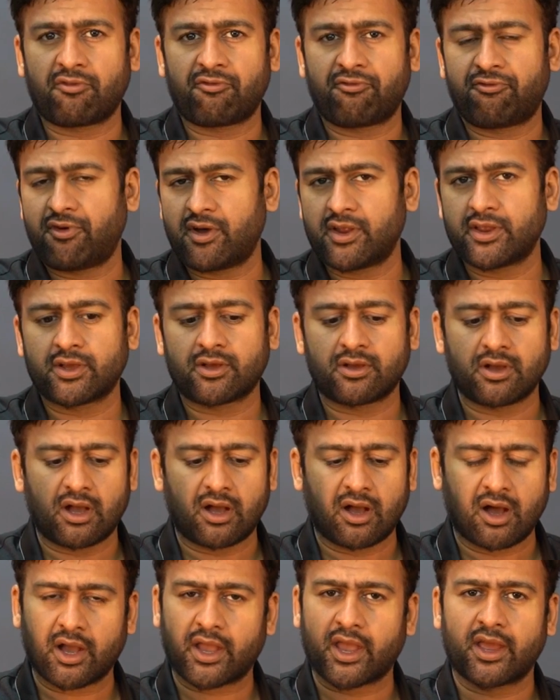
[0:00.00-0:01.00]

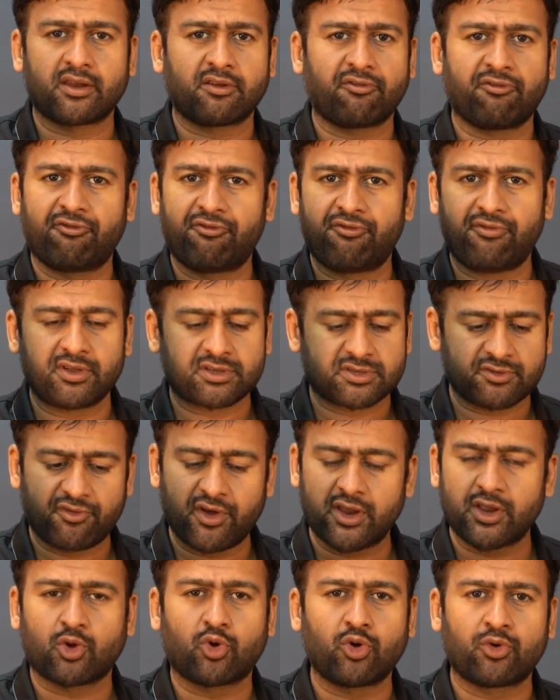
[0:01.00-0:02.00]
a
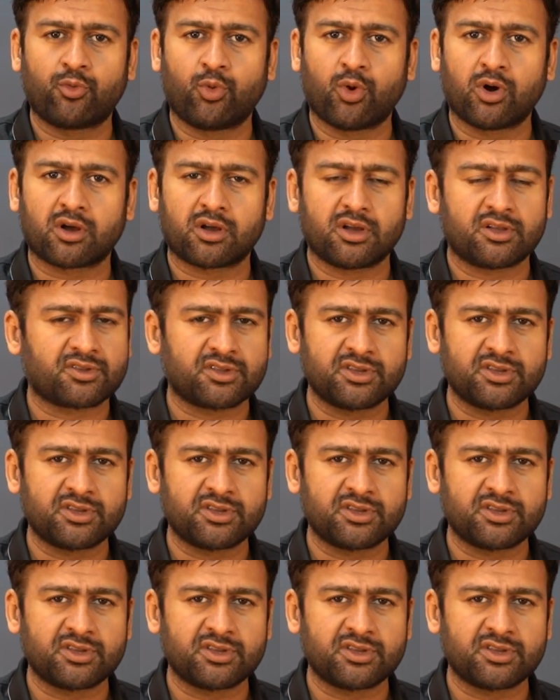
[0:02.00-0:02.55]
very good work